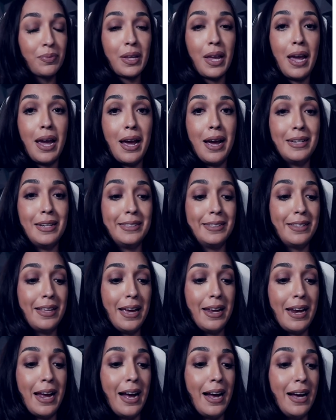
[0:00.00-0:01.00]
and
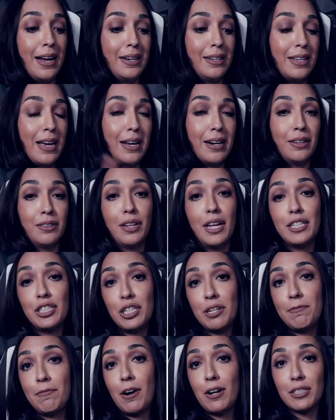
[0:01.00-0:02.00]
then had that
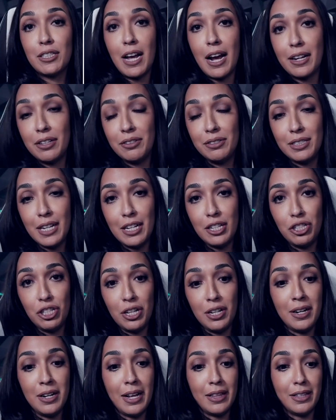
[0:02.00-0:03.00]
alleged false
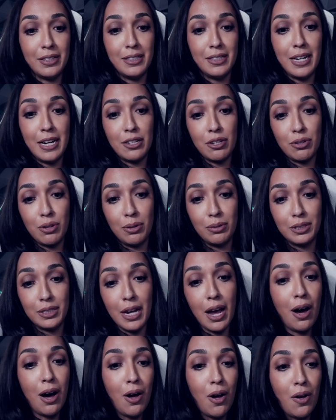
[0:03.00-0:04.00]
accusation at the Standard
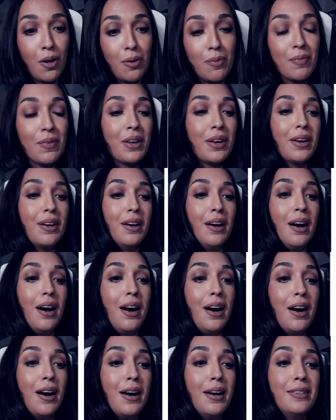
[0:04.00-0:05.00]
Hotel.
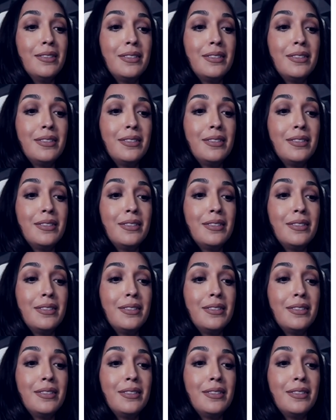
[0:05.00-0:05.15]
It